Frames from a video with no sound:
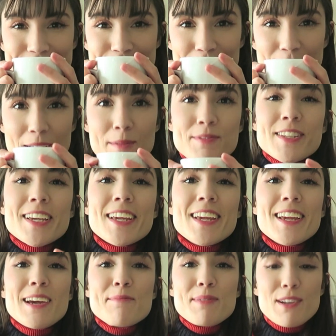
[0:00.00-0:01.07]
So I'm
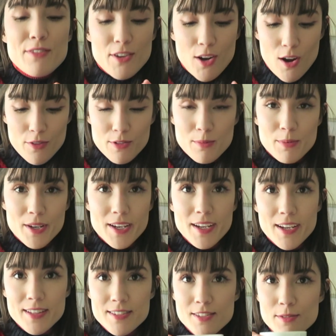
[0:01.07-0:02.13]
taking a bit of a coffee
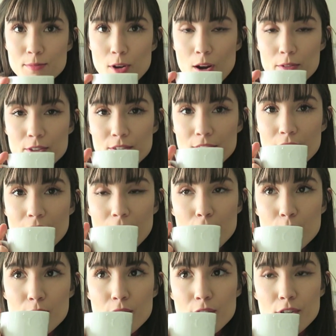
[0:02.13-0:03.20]
break. It's obviously
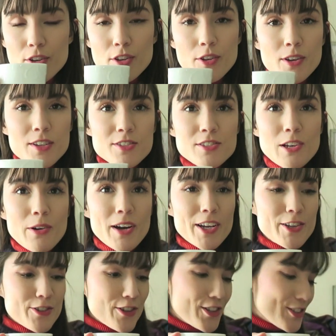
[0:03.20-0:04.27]
like 3:30. You guys know I
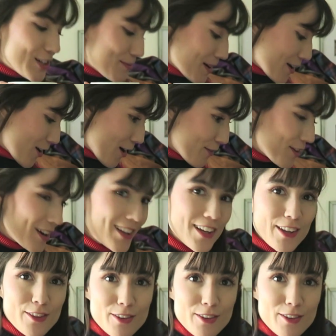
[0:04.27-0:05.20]
usually drink my coffee at like